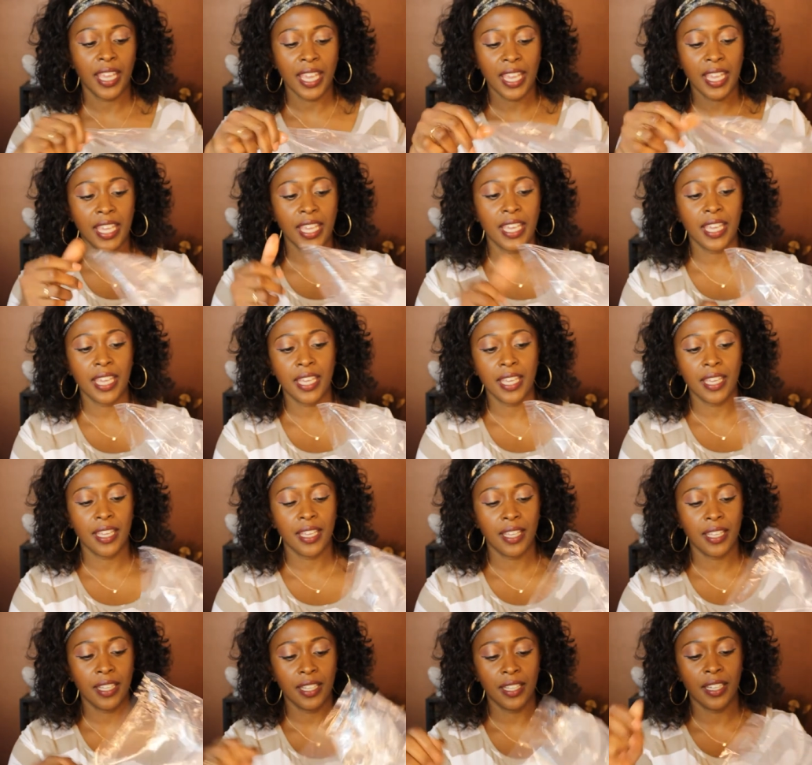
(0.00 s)

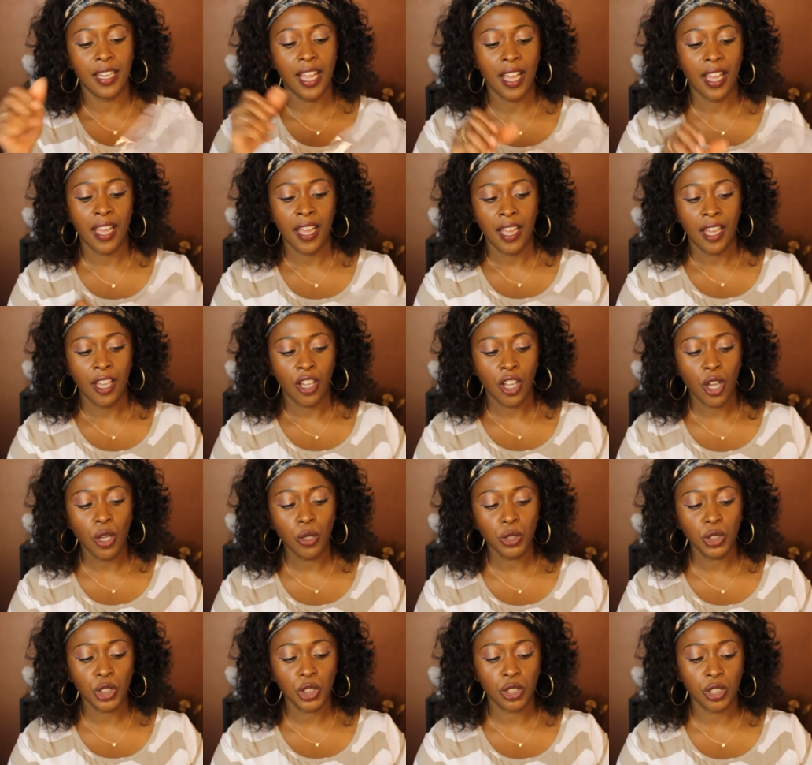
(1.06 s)
And
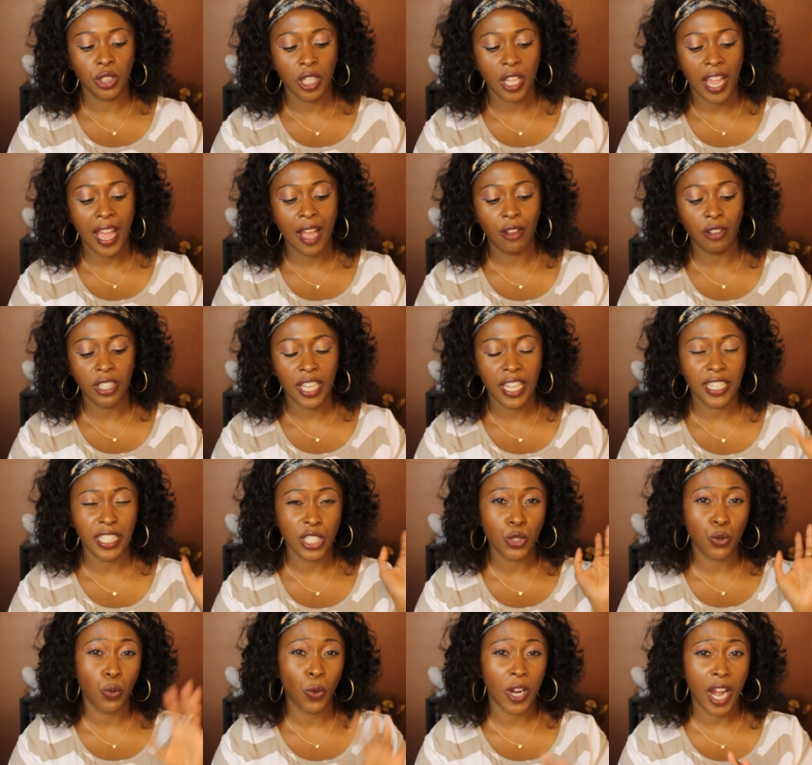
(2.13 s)
Coach Outlet
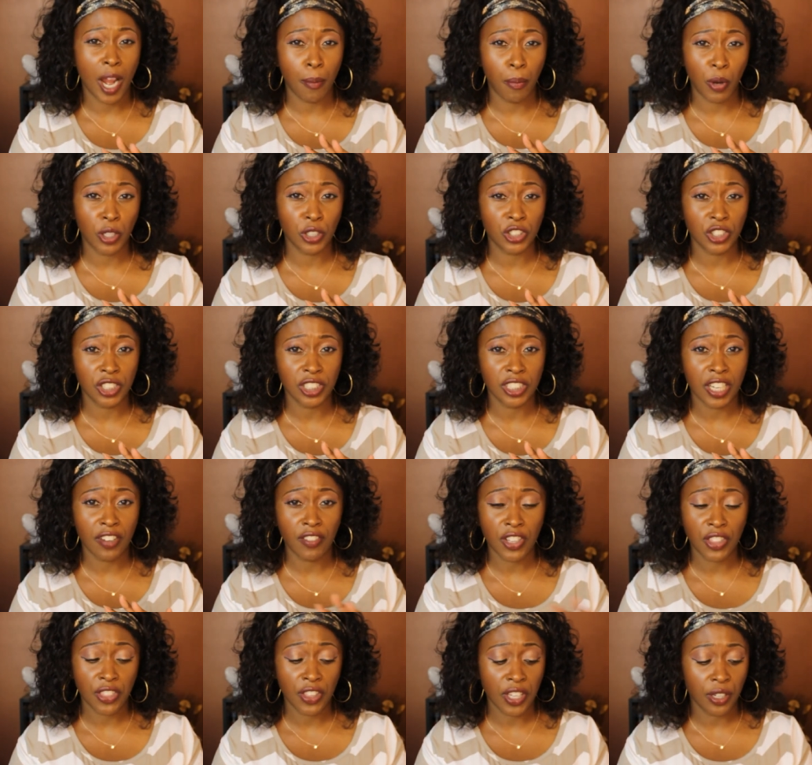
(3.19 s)
is where I purchased
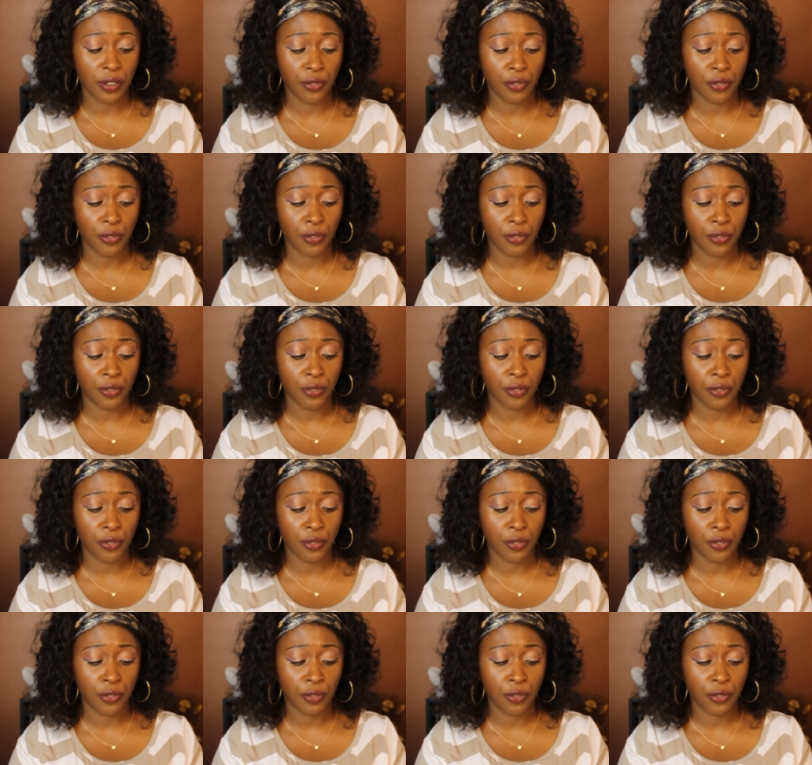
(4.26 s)
everything